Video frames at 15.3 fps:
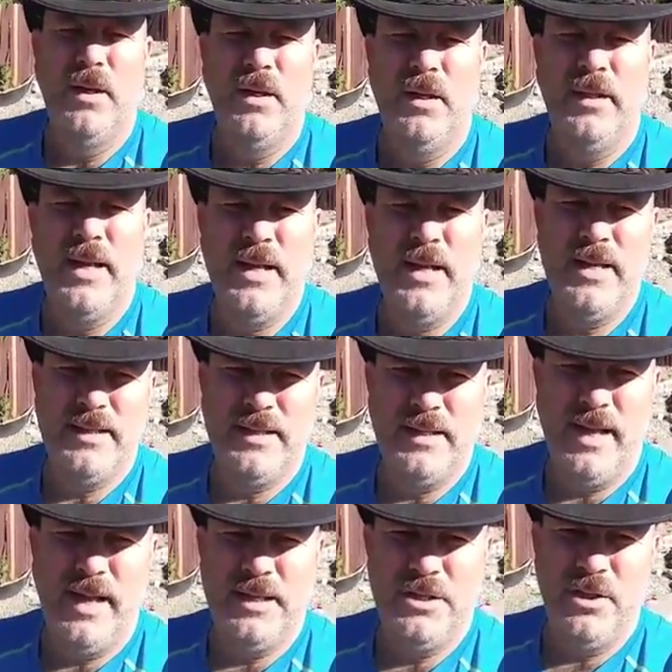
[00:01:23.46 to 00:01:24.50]
And then he
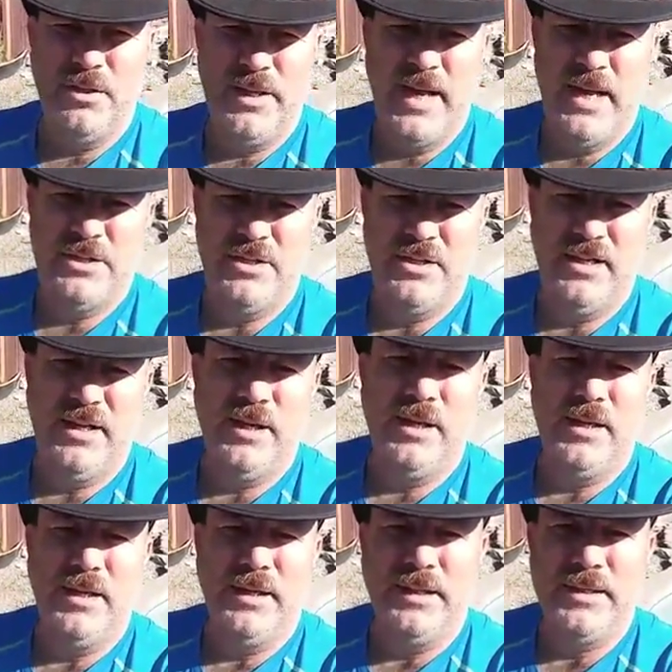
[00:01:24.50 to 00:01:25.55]
has the audacity
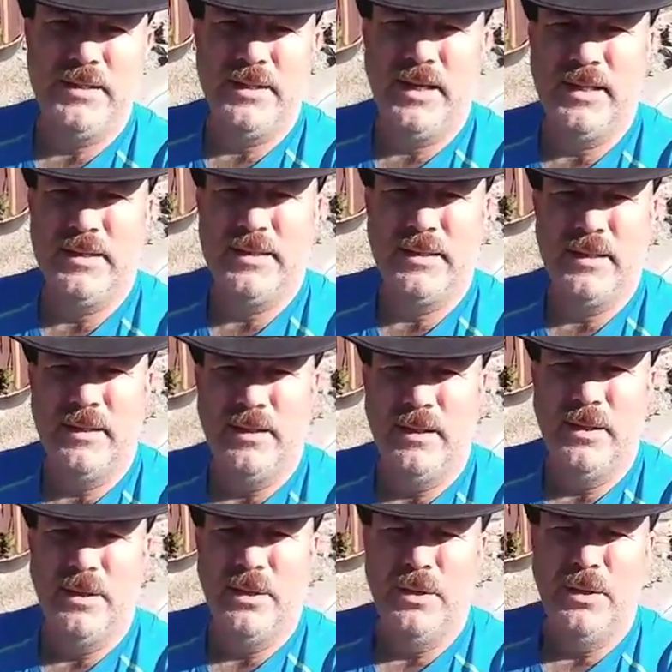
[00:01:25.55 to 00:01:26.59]
and says,
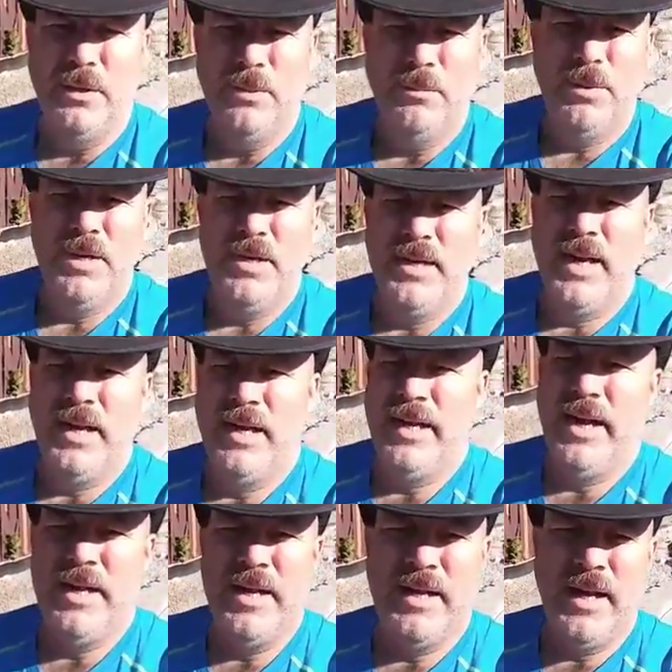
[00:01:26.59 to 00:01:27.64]
but not on
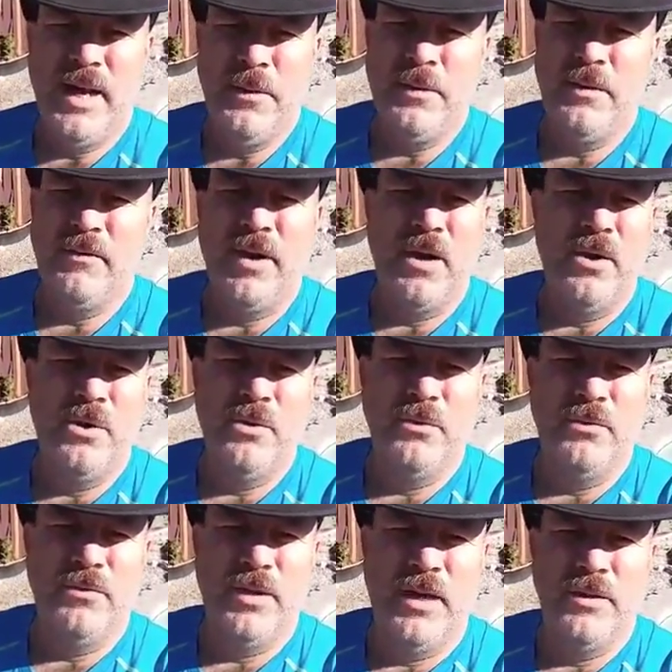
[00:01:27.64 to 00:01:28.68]
any count of our
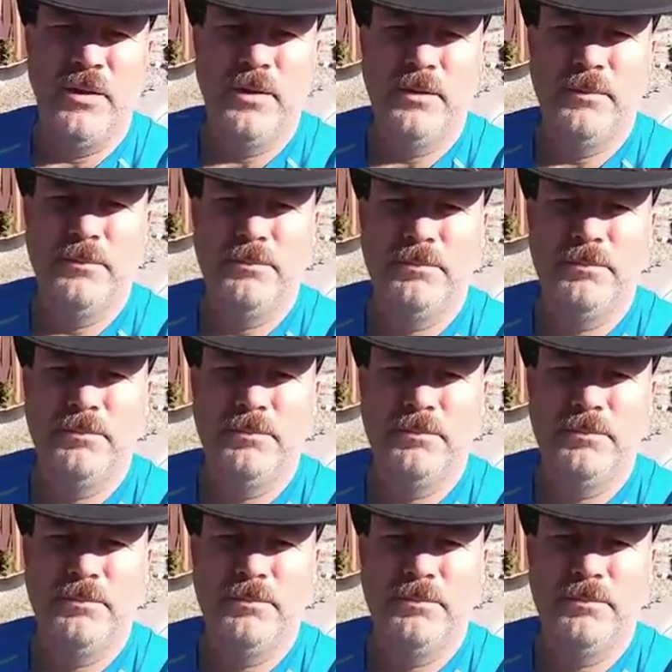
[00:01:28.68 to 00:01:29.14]
own, Father,